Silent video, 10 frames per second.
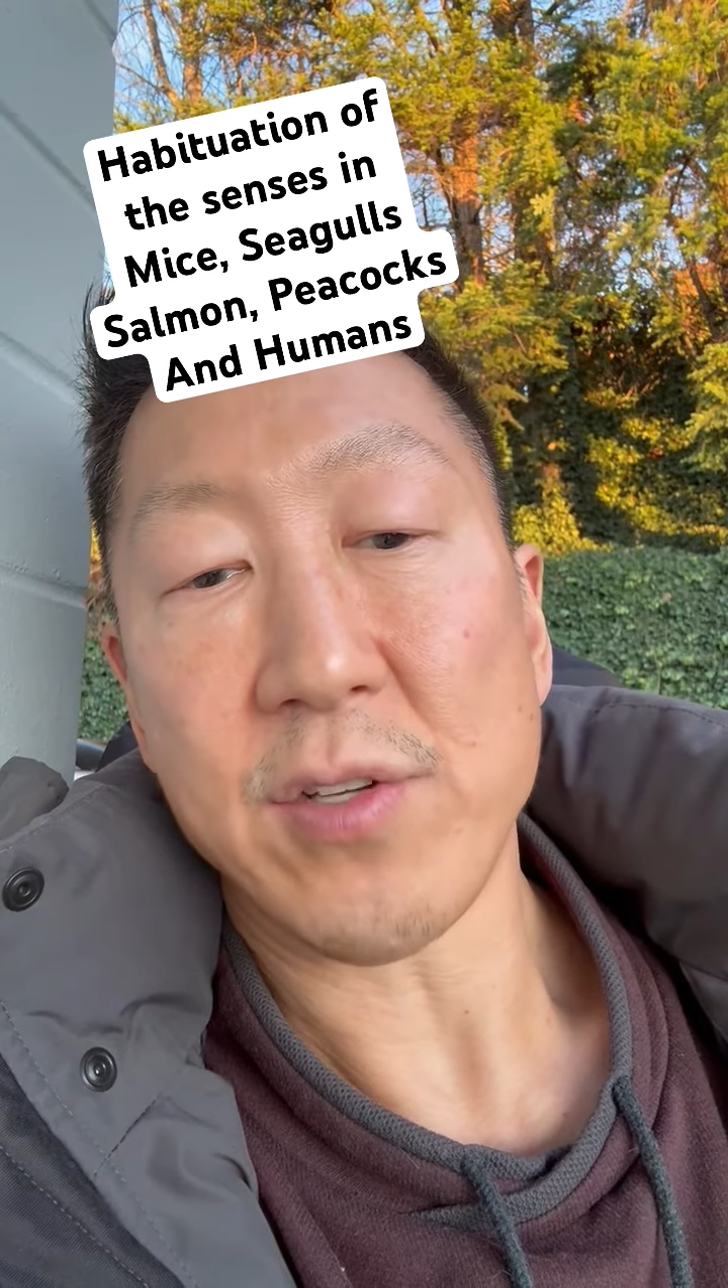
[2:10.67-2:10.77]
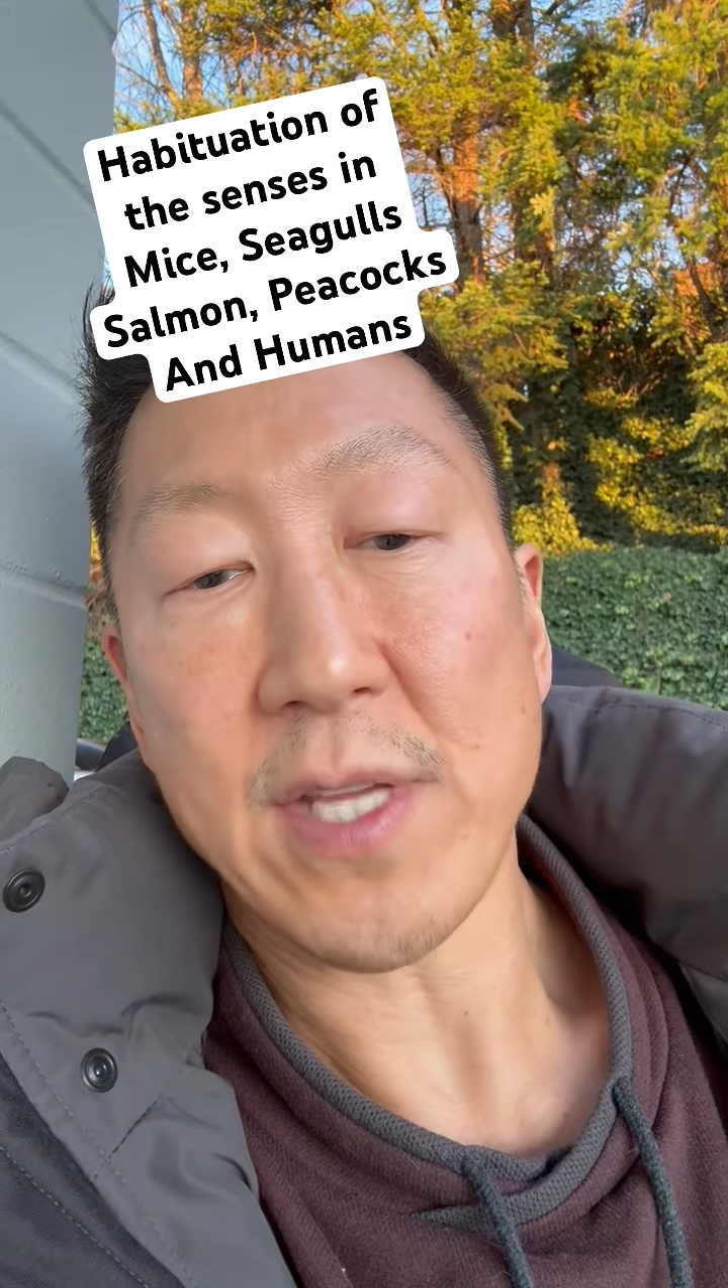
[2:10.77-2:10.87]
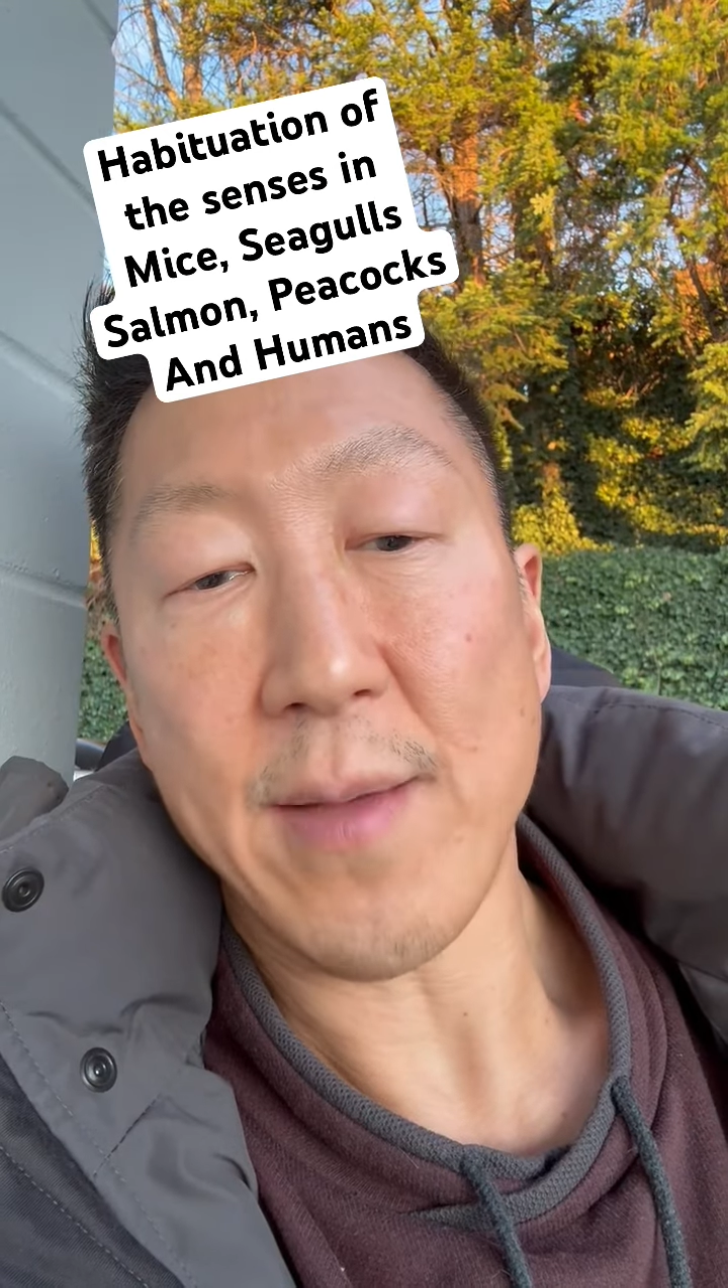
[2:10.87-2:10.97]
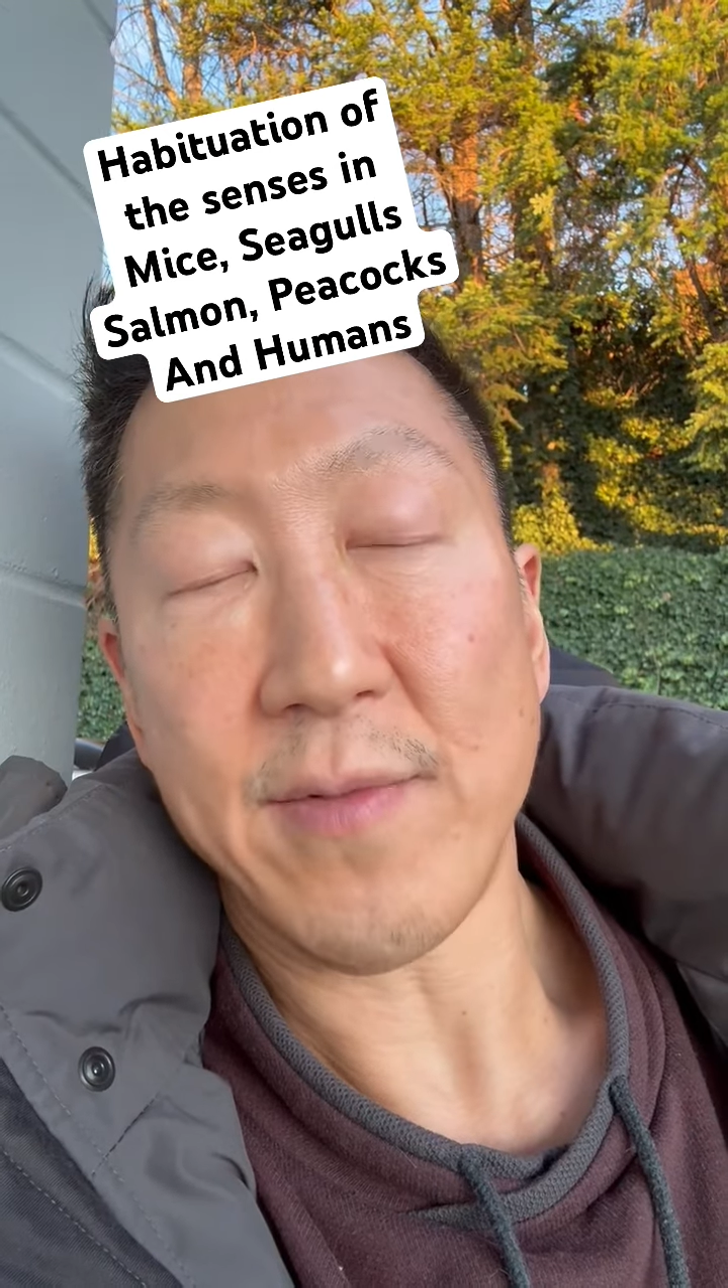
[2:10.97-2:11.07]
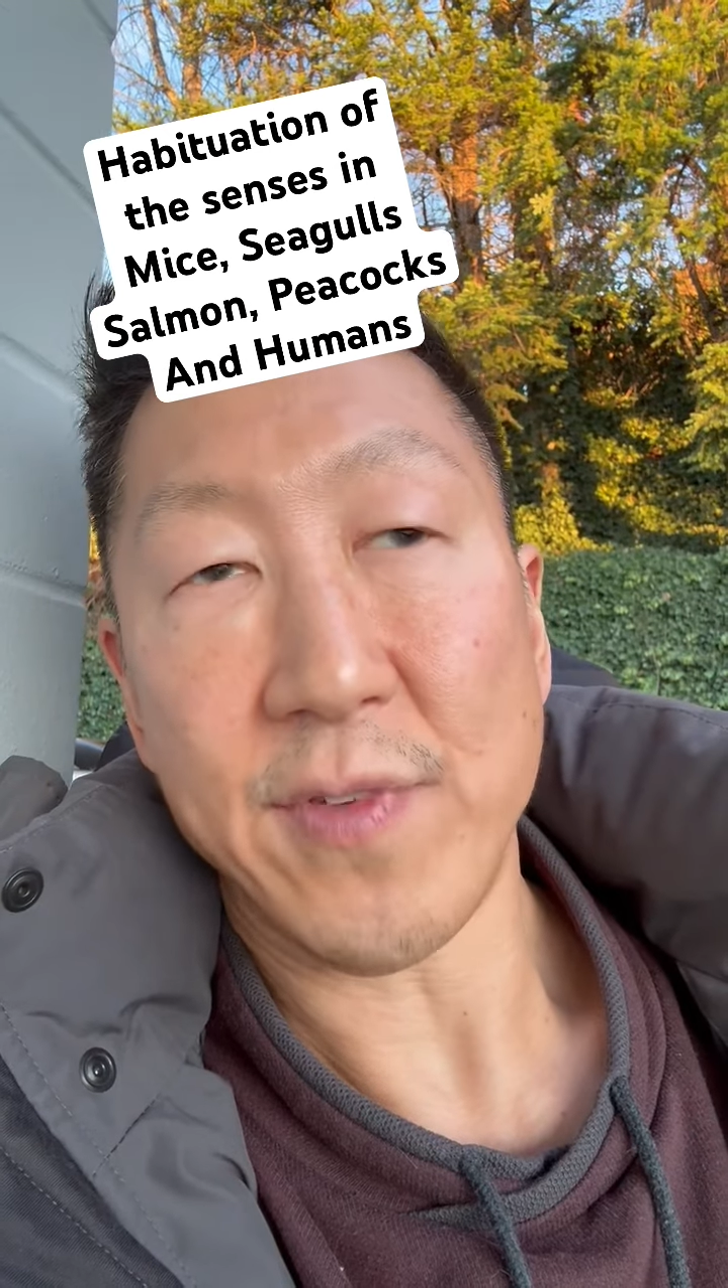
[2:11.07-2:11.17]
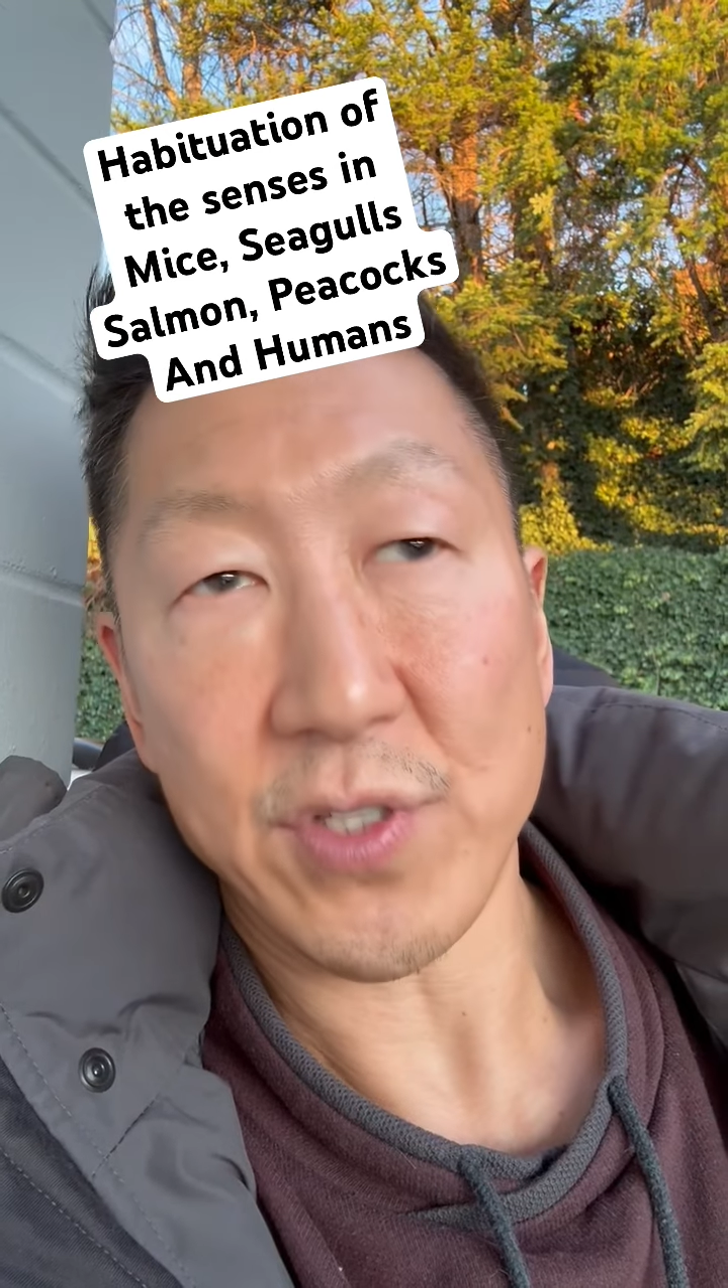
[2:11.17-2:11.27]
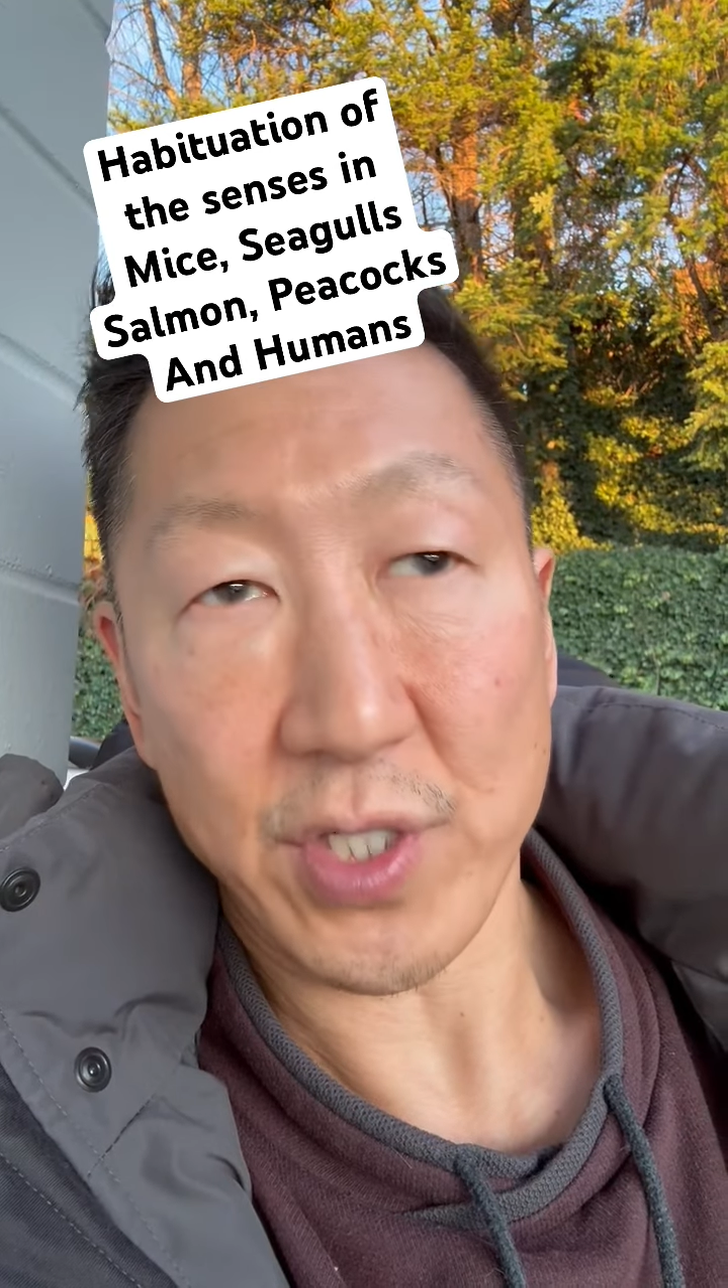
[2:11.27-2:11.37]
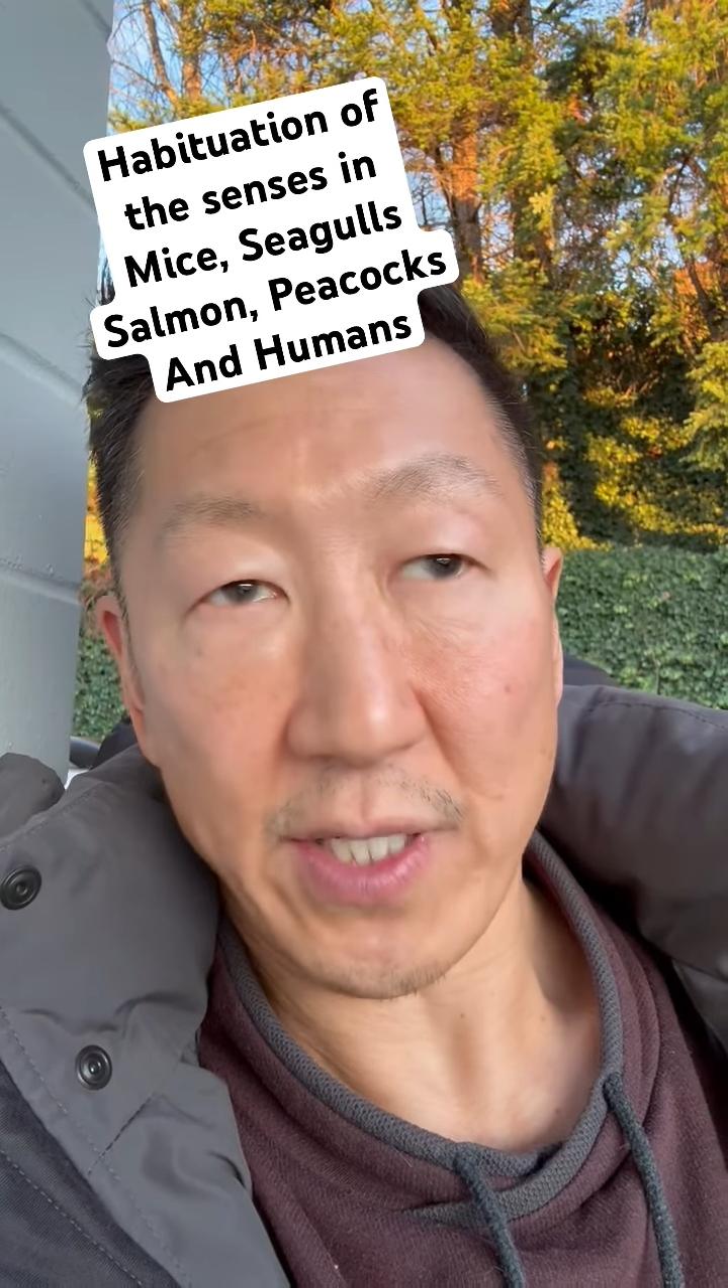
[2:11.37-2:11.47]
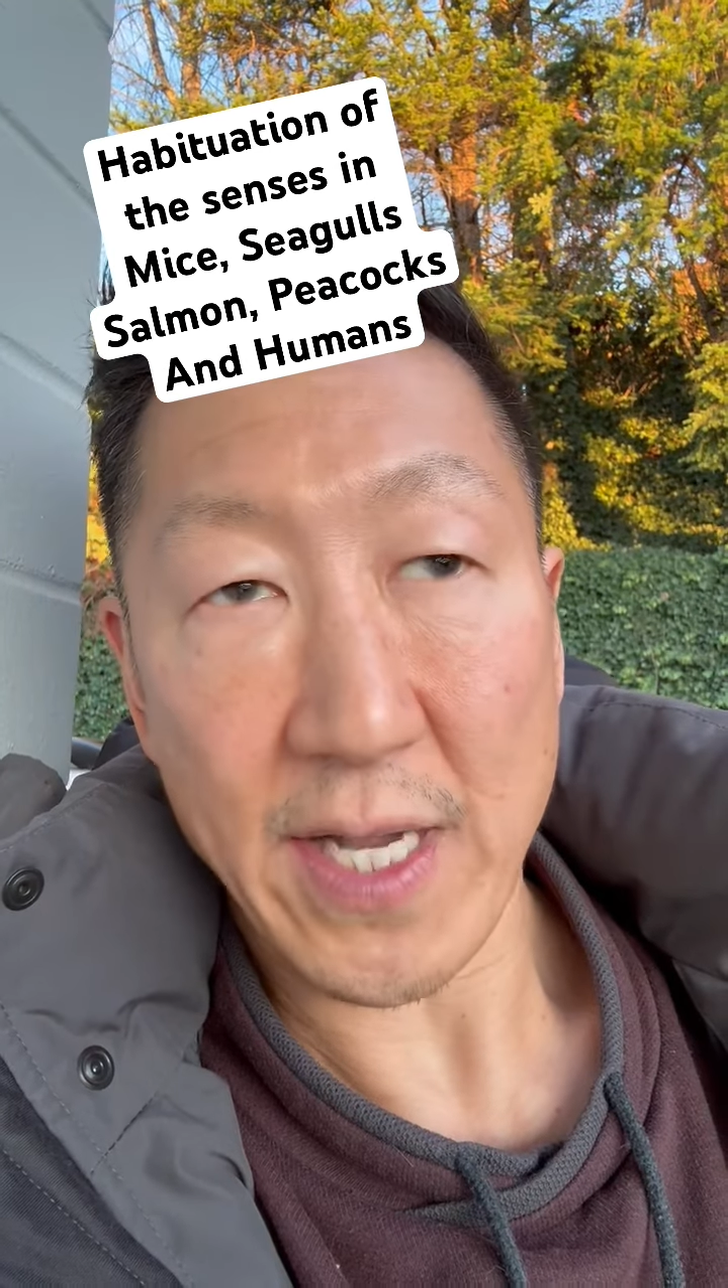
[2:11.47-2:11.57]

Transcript: salmon fishing,